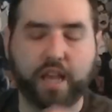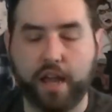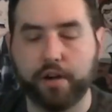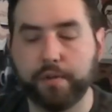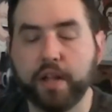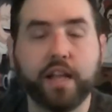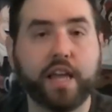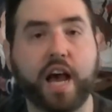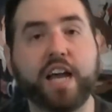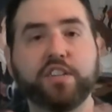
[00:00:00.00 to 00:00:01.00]
I don't know.
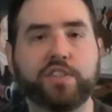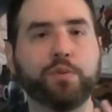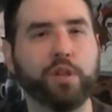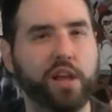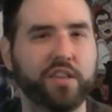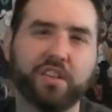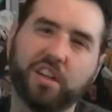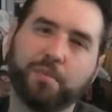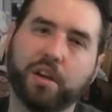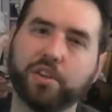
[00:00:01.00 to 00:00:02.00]
I just think we lost a
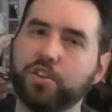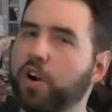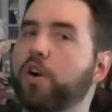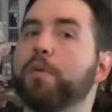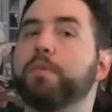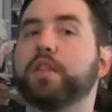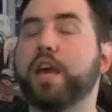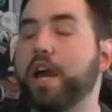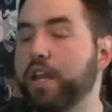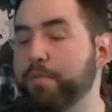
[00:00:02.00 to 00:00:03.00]
little bit of charm in
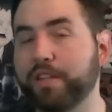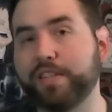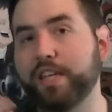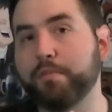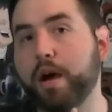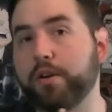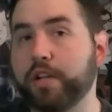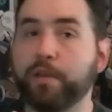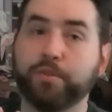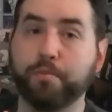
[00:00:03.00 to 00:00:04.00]
that. I'm not saying modern
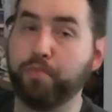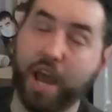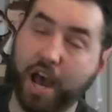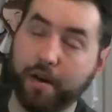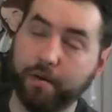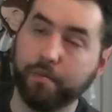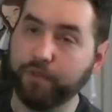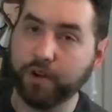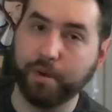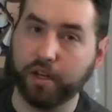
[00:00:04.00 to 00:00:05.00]
games are bad
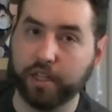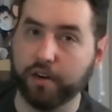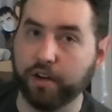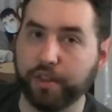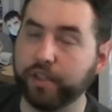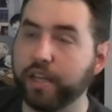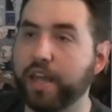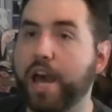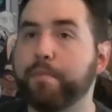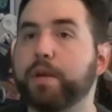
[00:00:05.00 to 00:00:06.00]
fundamentally or anything like
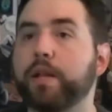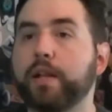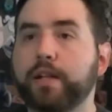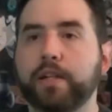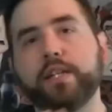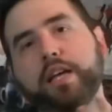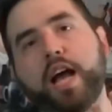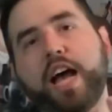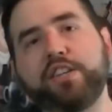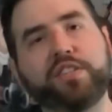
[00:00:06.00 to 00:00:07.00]
that, but
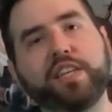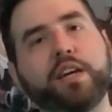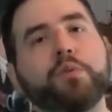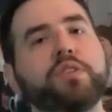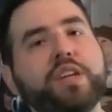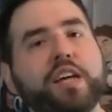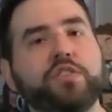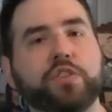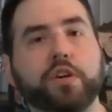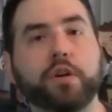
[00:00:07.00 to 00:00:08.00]
I just think it was
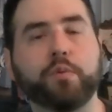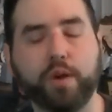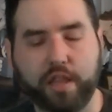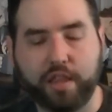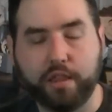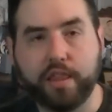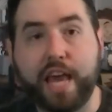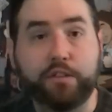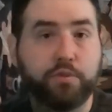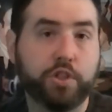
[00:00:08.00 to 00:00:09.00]
nicer when
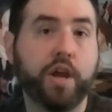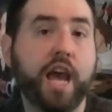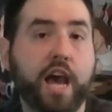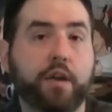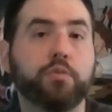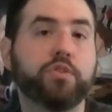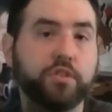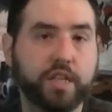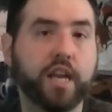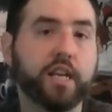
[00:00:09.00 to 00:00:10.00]
that's what you had, was
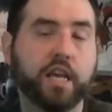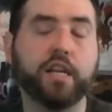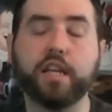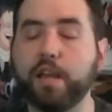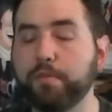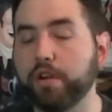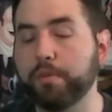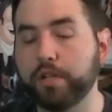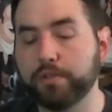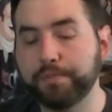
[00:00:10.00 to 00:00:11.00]
just dedicated game
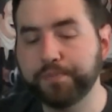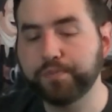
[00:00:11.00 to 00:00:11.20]
companies.